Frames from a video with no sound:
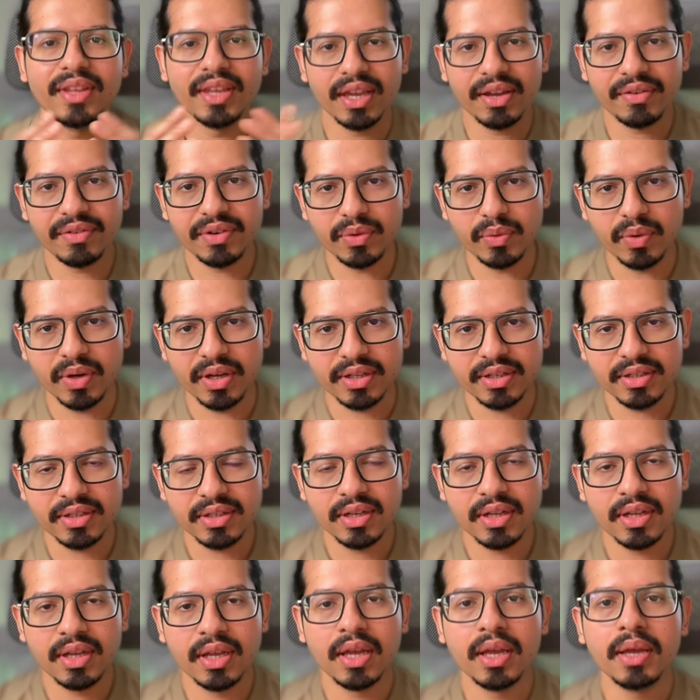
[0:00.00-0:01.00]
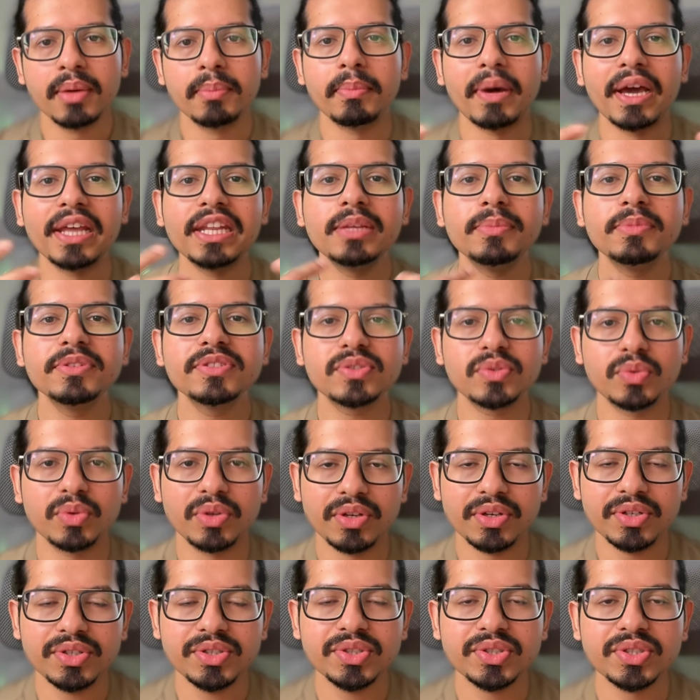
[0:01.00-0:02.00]
Hey everyone, my name is
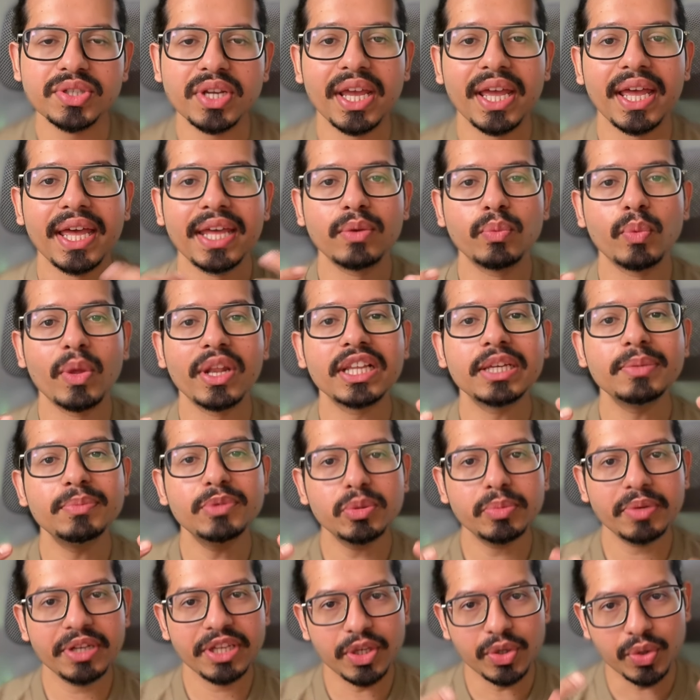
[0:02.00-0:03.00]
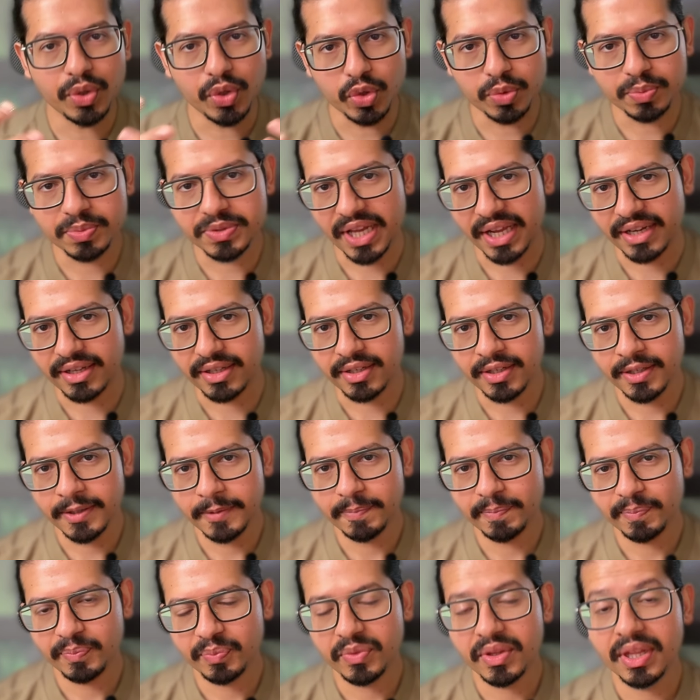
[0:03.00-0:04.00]
Suyash and welcome to my YouTube channel.
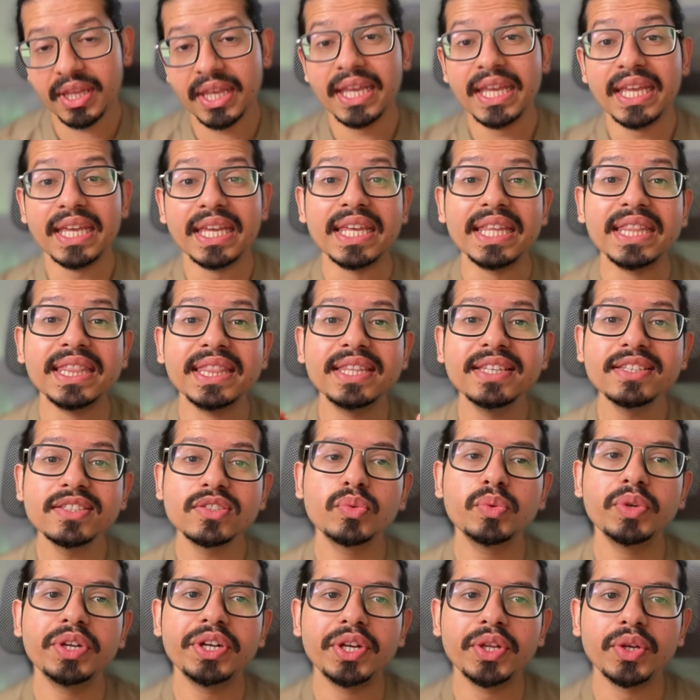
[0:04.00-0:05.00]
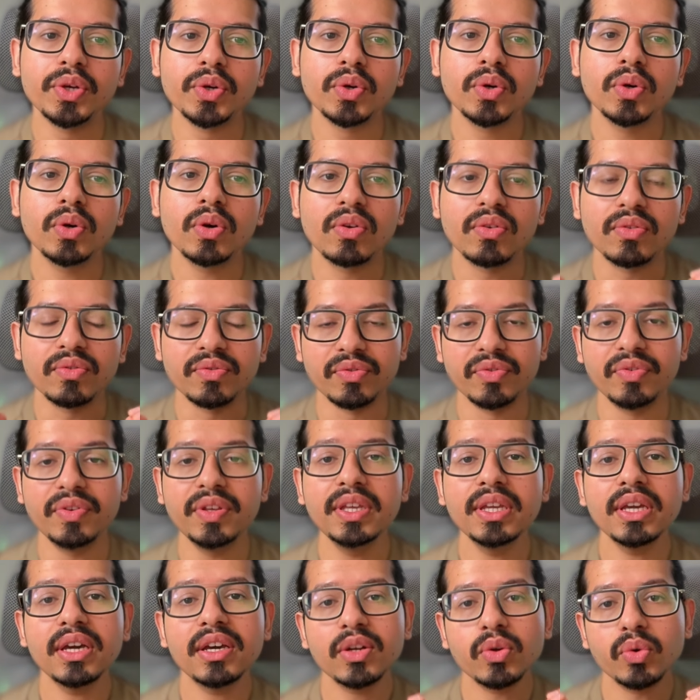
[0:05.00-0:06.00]
In this video,
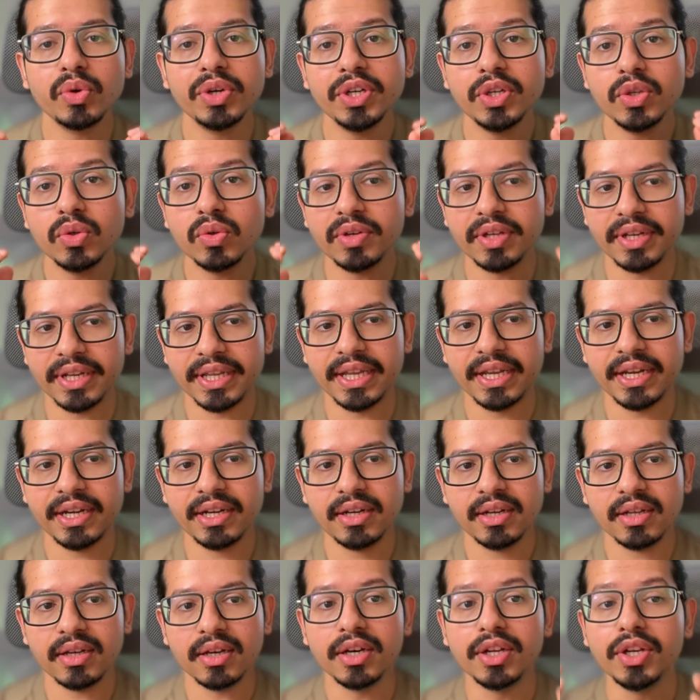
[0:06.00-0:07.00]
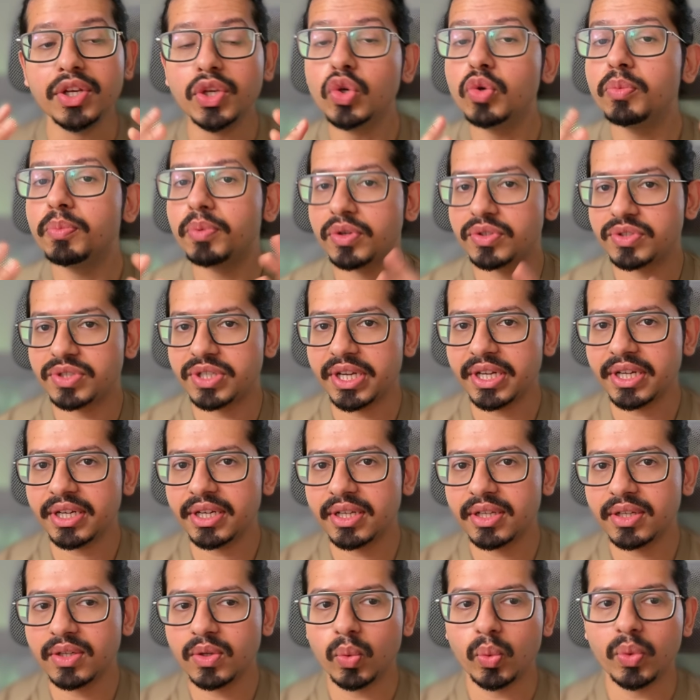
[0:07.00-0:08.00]
we are going to create a new
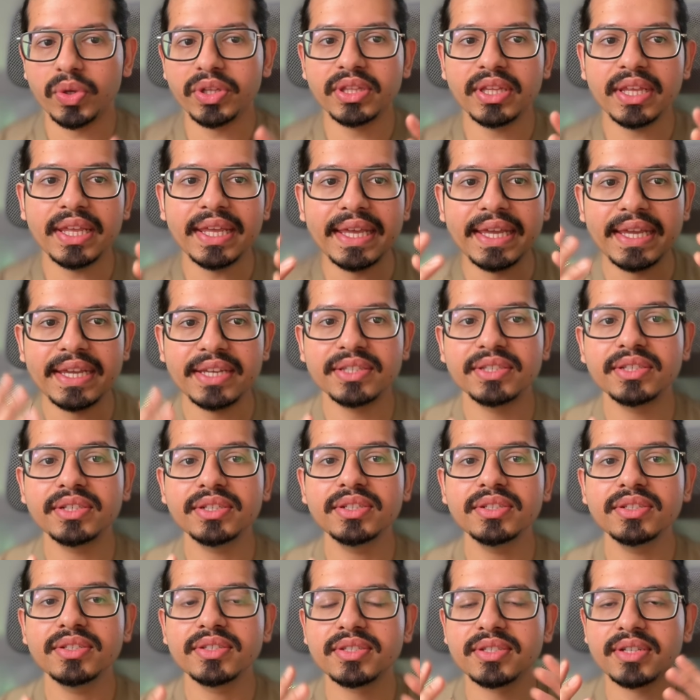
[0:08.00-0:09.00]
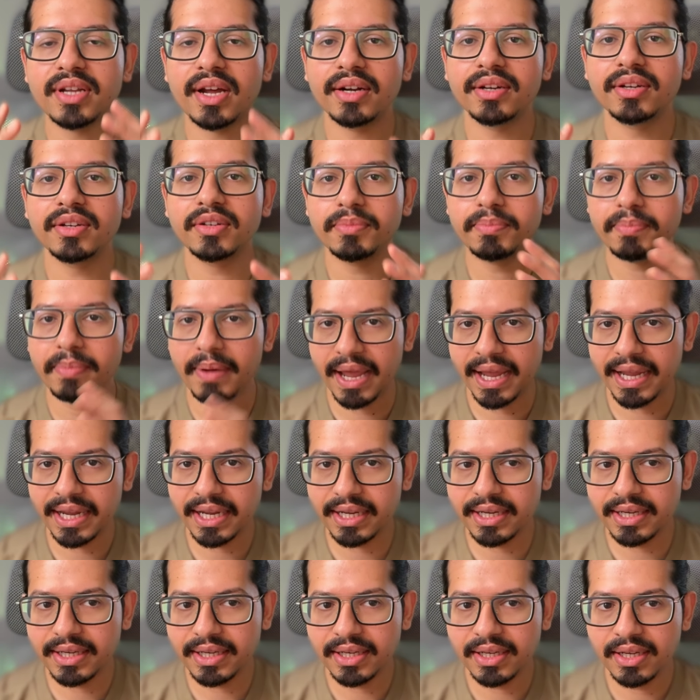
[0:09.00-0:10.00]
project with Agent Starter
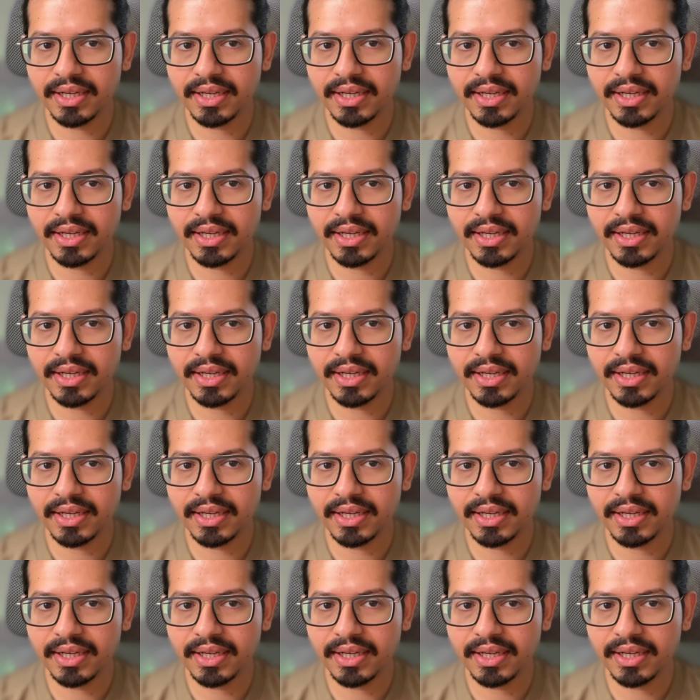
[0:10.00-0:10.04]
Pack